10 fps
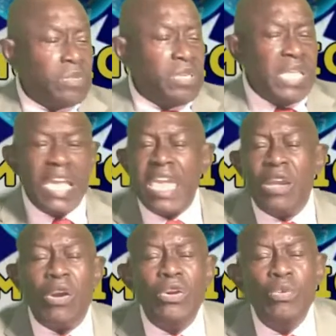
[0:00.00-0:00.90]
Yeke
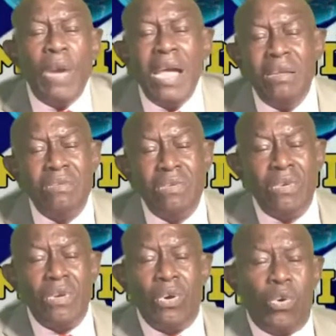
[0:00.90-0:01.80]
Kaluba,
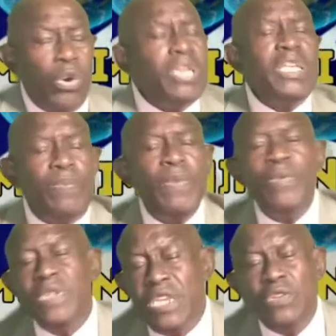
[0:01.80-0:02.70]
all these people
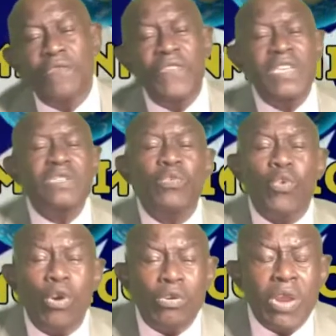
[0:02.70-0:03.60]
need to face the
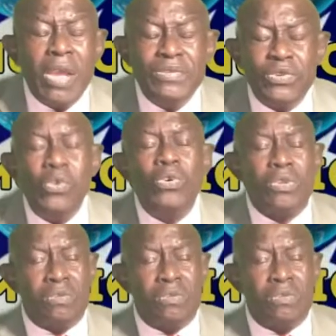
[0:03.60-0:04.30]
war crimes court.